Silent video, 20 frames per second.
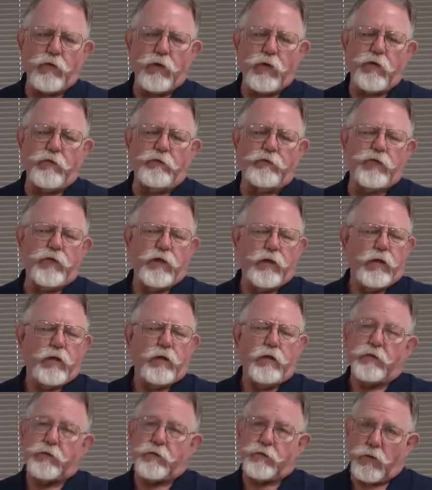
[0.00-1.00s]
off.
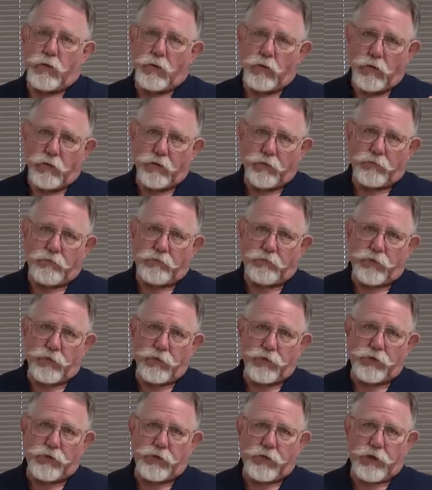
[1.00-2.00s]
So, one of the
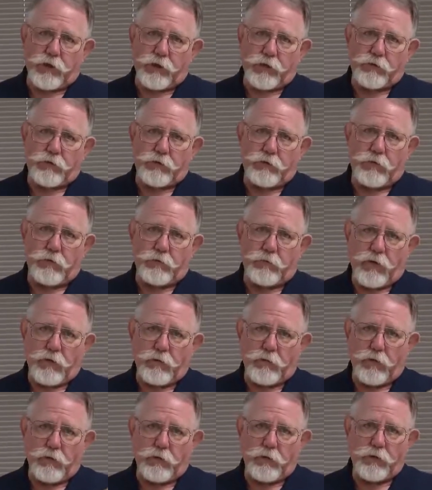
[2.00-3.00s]
first things to
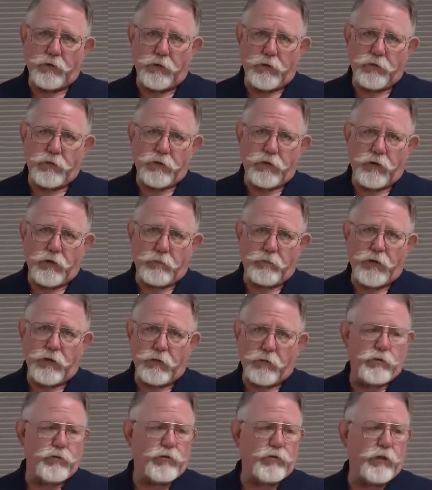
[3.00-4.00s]
remember in using a
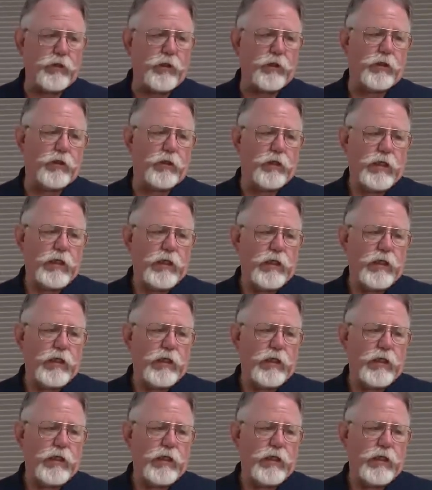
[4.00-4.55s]
meter stick